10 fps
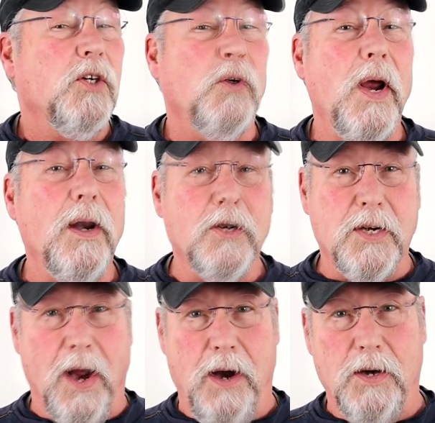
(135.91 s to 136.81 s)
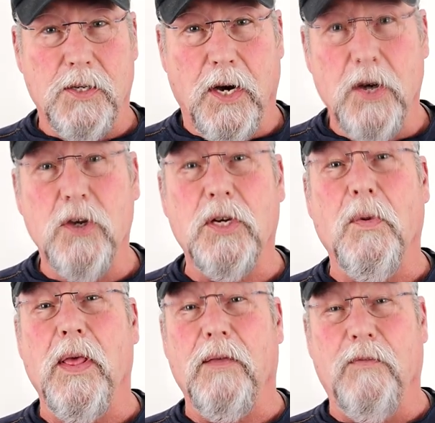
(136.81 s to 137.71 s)
Trailer tires are
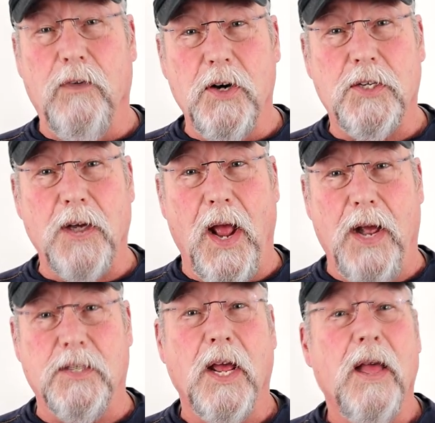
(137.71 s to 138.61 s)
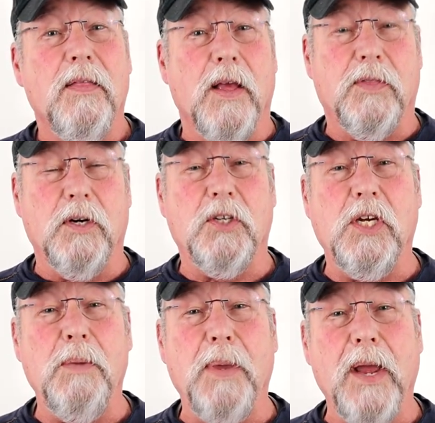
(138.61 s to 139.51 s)
usually one of the first signs that they're
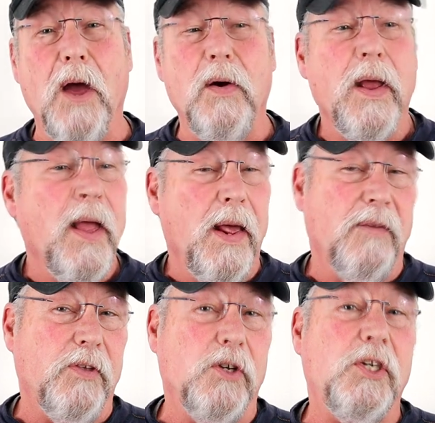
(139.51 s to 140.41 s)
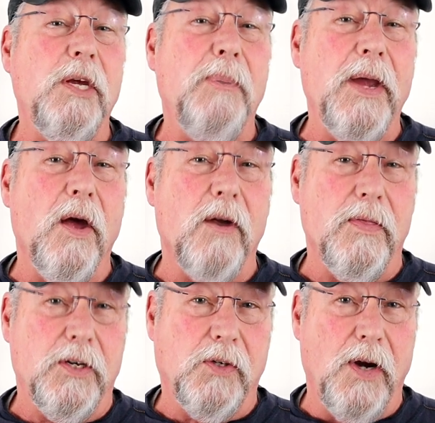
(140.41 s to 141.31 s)
cheaping out. And if they're cheaping out
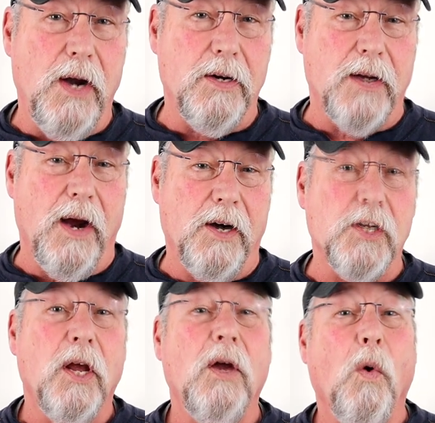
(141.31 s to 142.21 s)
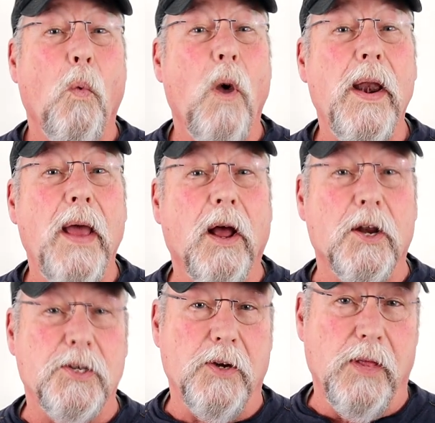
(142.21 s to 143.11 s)
on their trailer tires, what
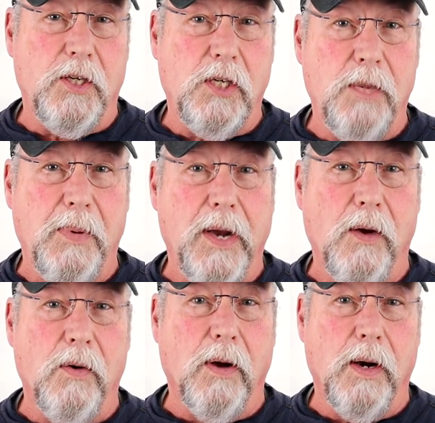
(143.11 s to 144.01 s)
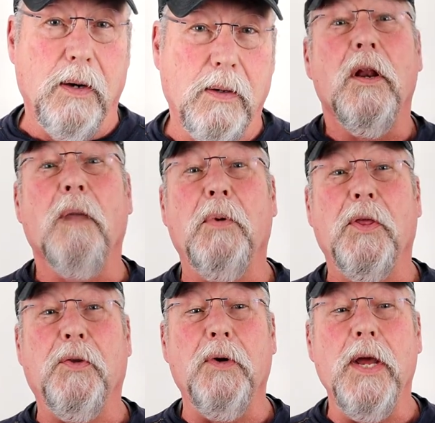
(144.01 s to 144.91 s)
else are they cheaping out on?
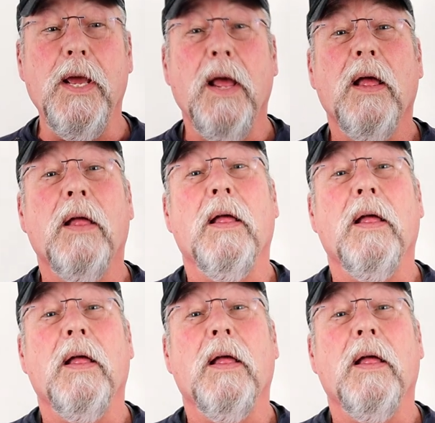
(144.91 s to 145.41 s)
Number 3,